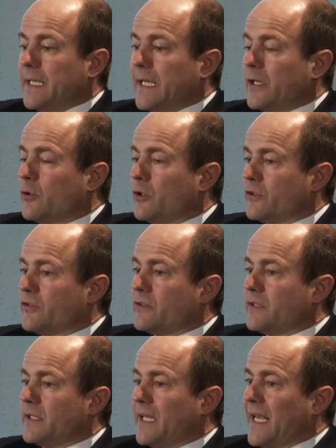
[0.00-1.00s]
and not
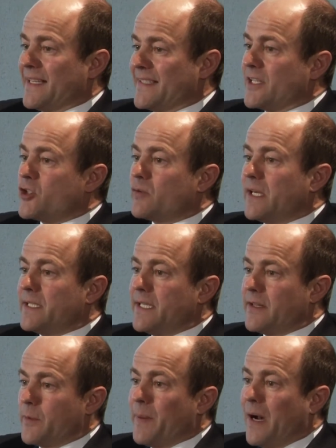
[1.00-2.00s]

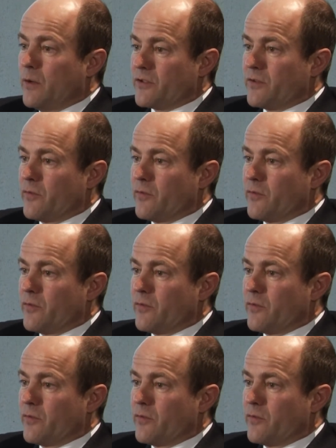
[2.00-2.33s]
exaggerating the powers